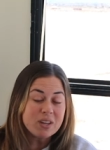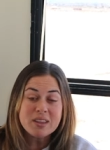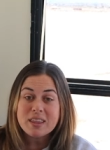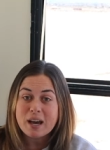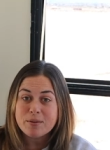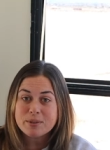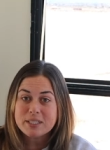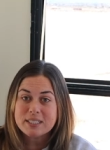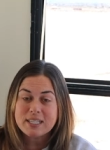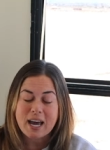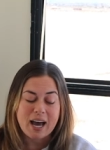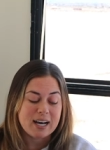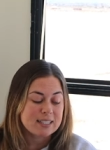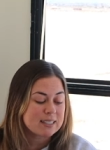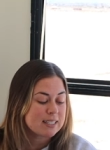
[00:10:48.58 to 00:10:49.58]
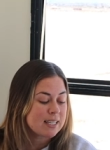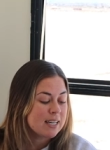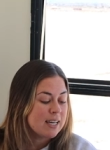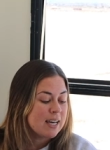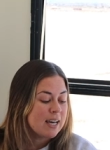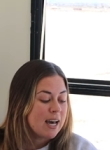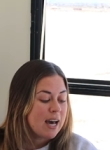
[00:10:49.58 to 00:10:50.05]
that was a task.
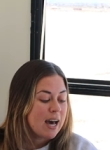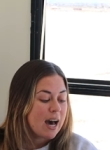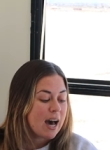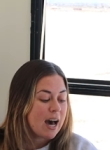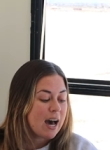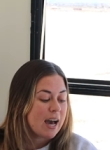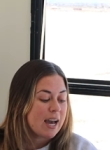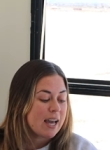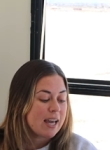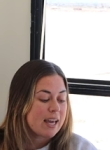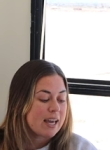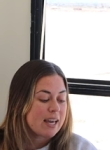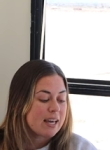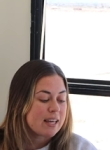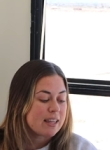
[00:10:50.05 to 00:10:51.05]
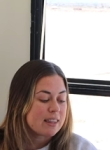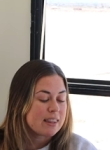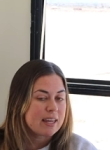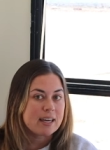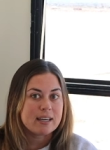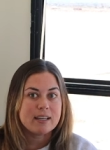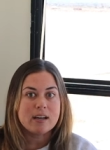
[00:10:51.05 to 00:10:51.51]
I,
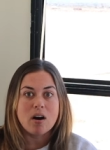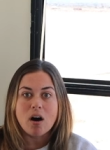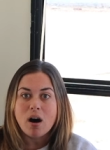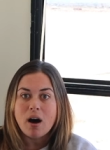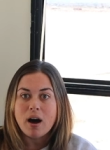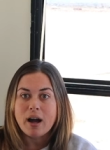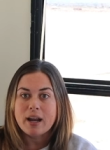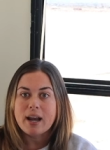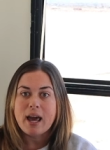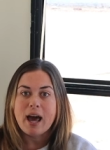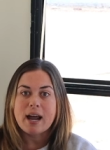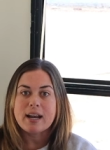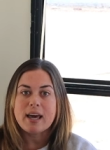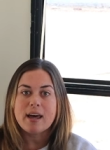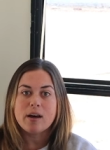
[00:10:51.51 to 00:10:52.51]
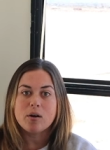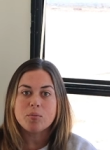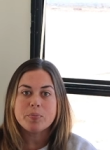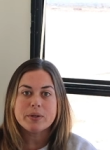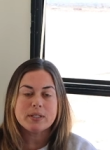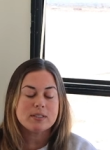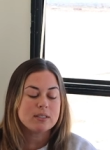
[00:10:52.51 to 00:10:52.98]
thank God, had
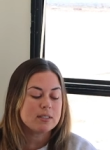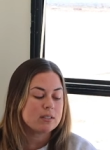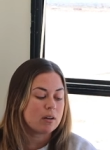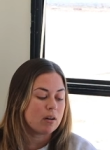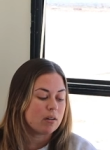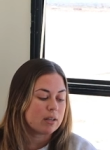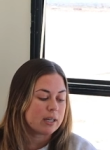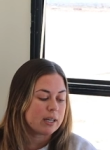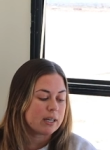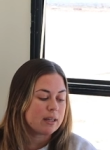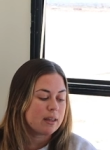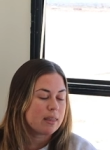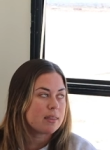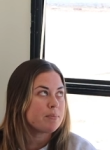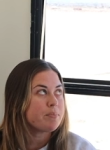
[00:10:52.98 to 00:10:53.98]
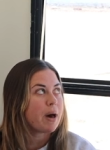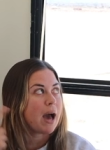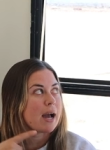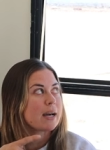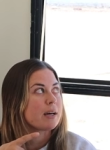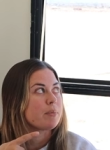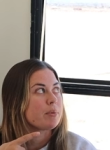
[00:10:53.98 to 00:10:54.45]
help installing the
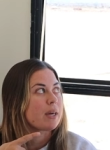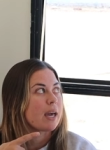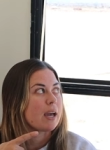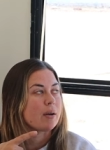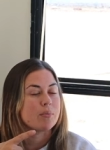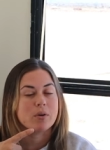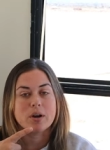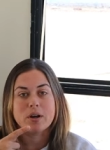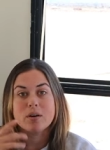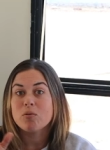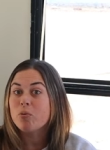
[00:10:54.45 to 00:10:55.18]
backup camera.